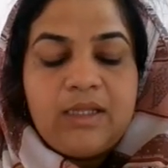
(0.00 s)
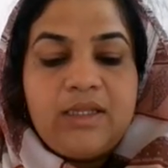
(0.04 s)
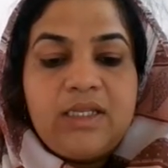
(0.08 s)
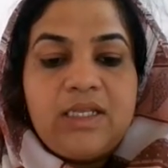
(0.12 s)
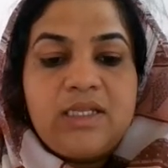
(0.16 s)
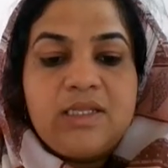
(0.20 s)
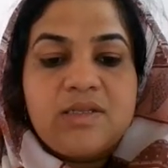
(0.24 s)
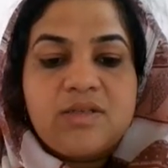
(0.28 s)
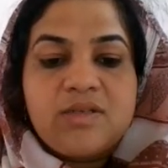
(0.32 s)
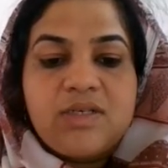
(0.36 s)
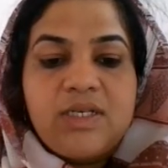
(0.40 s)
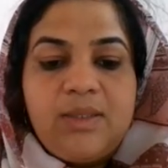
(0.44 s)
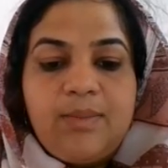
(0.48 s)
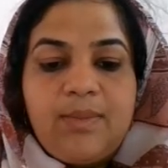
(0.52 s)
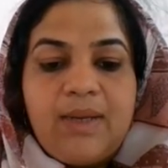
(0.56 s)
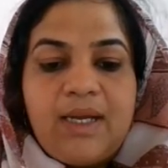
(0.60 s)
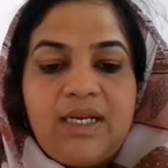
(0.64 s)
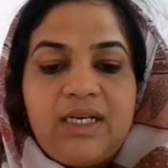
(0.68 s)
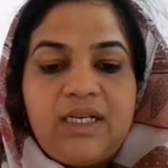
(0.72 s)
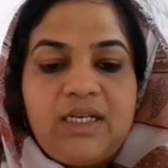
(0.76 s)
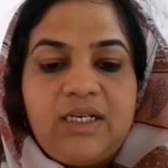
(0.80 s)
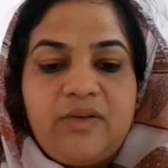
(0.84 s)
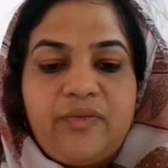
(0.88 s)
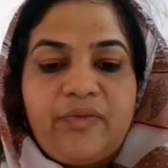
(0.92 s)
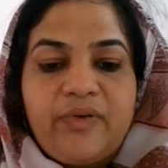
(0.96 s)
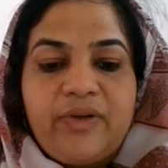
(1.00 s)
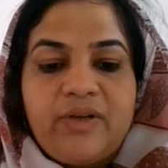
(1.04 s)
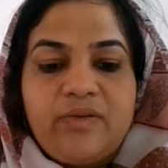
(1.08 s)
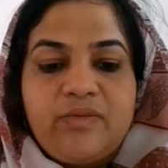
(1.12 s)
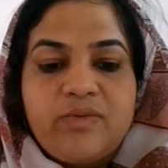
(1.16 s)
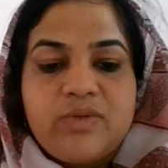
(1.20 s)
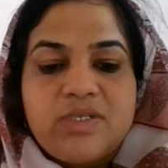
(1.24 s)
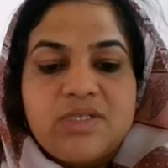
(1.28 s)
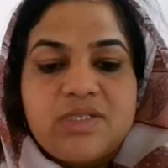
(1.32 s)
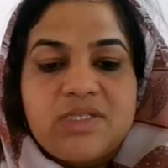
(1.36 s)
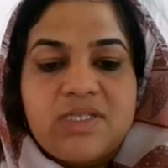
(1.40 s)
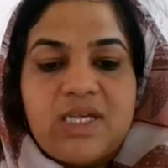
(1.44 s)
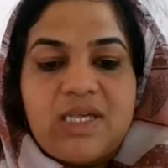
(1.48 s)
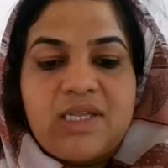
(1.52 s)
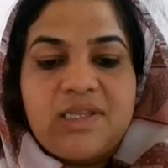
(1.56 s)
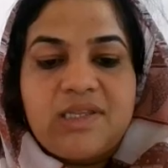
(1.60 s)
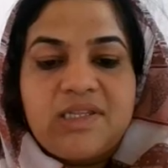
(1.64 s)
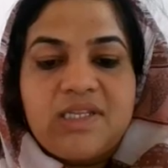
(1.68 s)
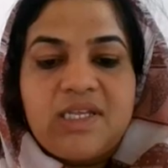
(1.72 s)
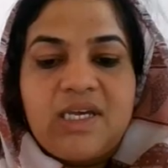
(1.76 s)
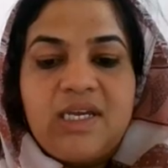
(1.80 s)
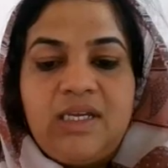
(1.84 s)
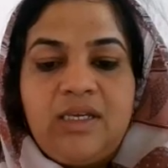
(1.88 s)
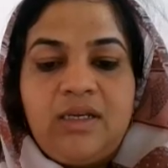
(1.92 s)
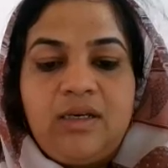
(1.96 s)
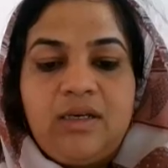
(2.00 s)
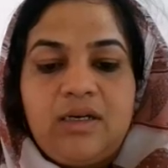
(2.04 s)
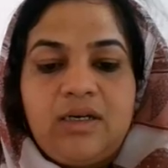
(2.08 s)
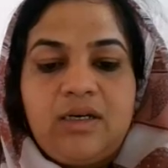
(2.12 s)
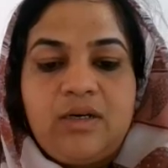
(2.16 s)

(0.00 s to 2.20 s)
Then stream identifier, which is SI,